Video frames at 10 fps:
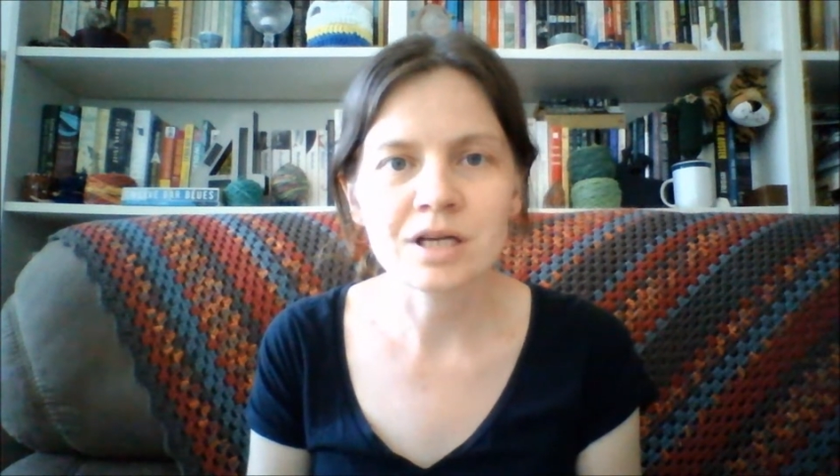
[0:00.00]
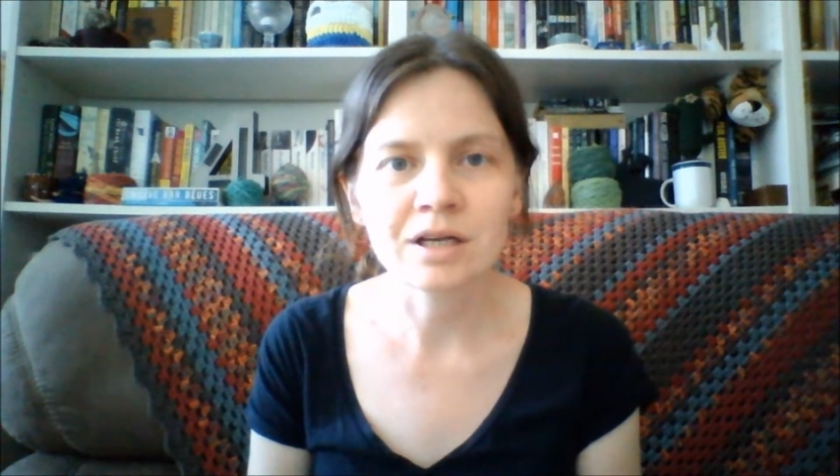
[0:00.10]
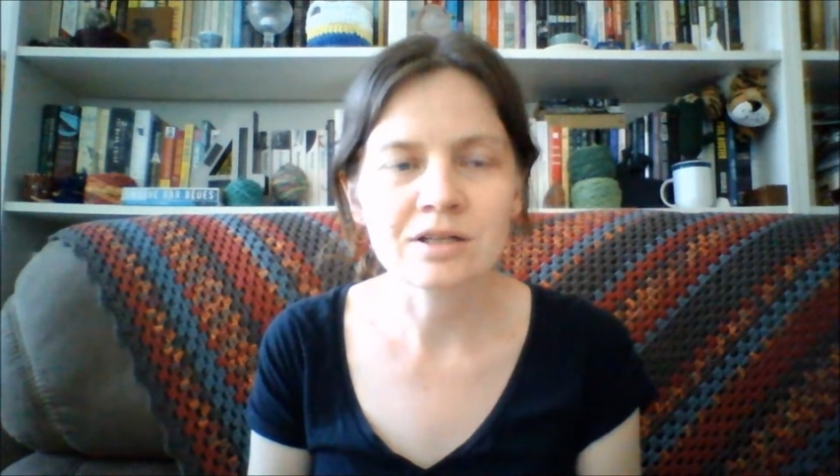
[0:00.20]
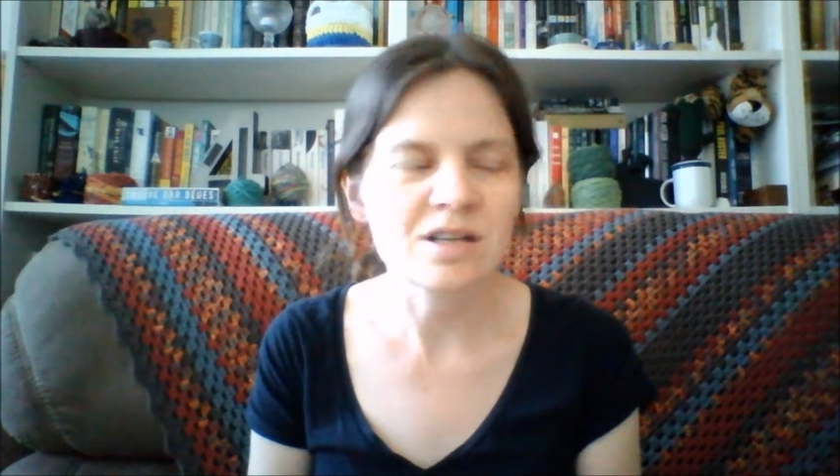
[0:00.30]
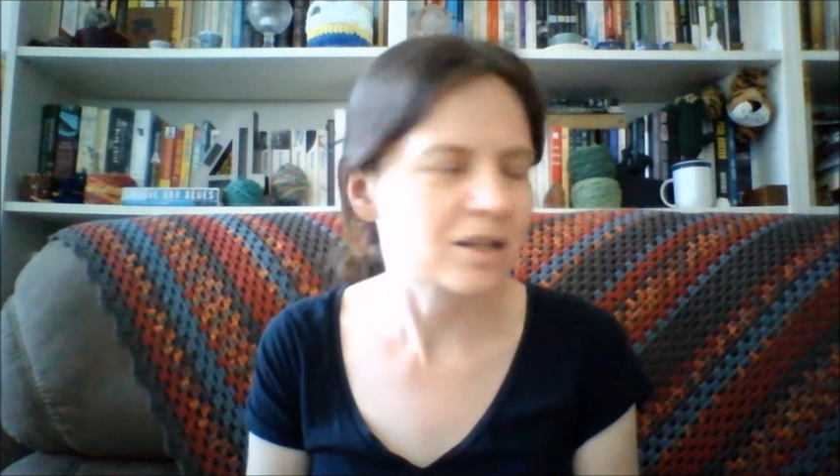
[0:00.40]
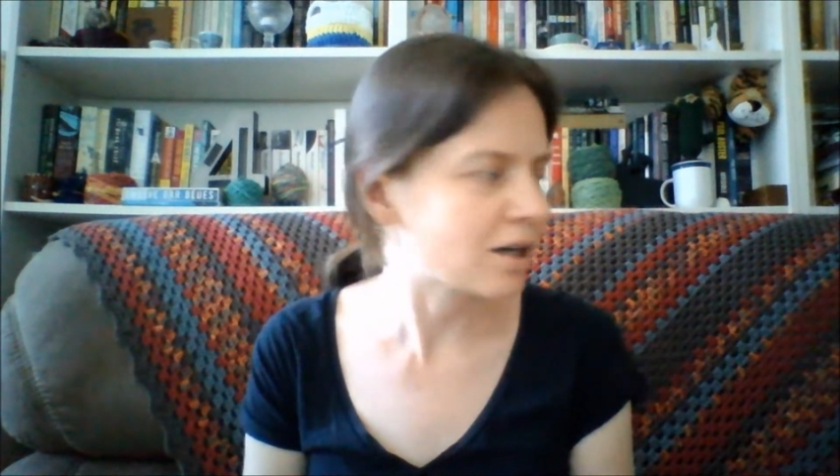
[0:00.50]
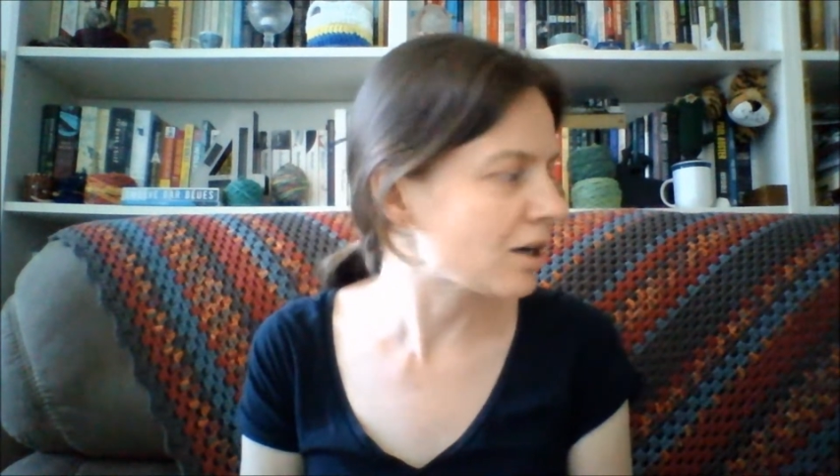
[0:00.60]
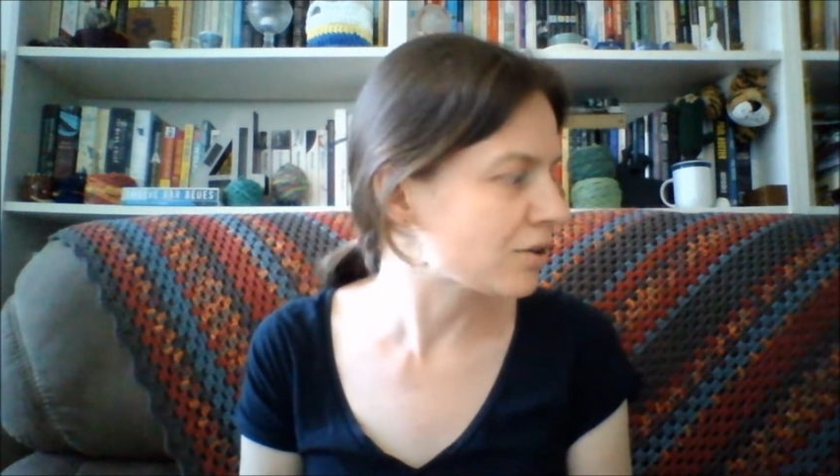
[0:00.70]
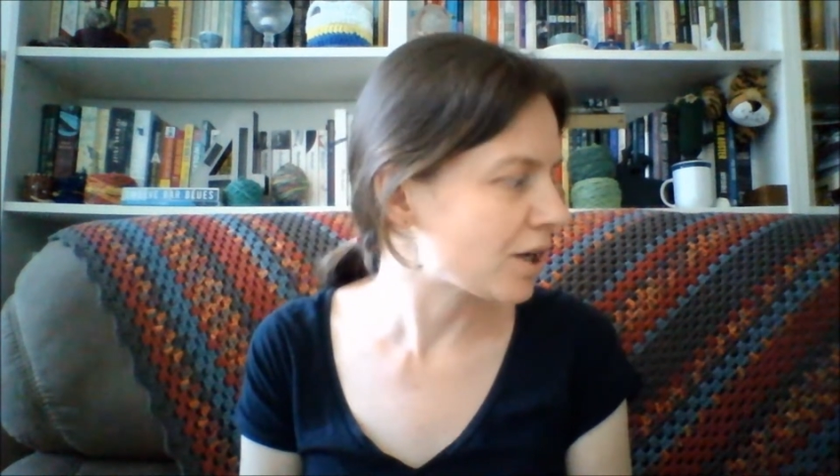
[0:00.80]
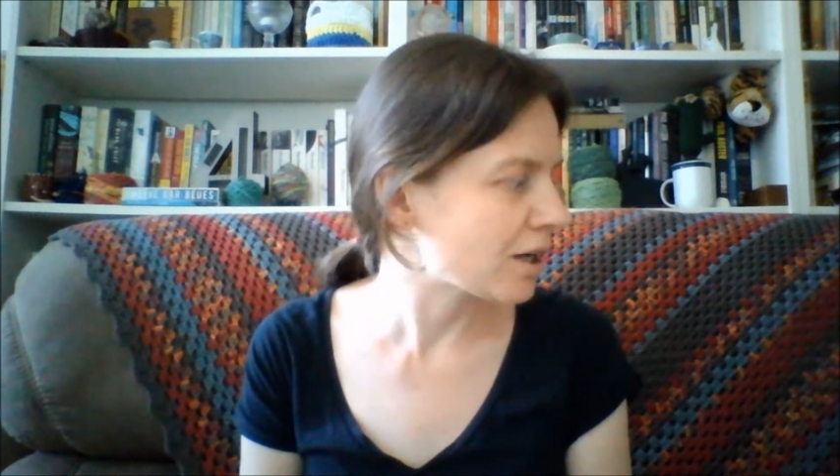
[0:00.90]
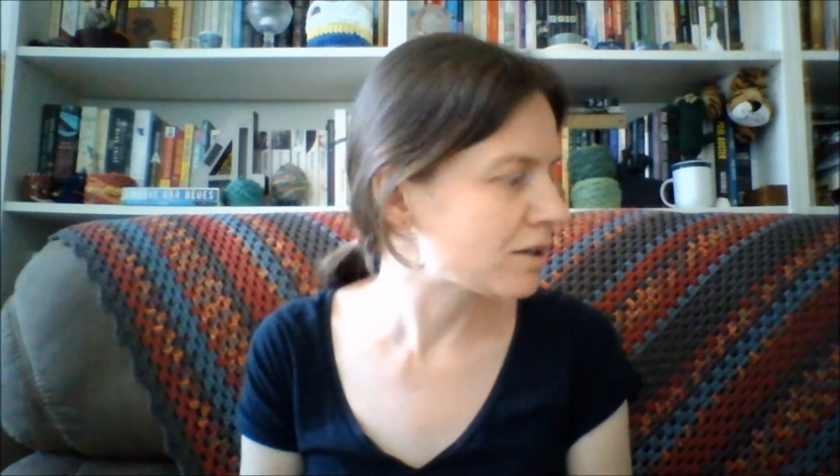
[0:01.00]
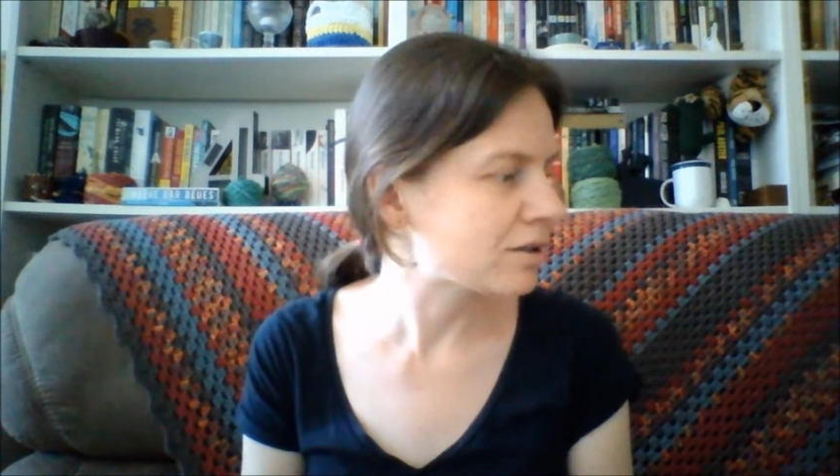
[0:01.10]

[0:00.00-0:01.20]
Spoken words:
because I think I'll need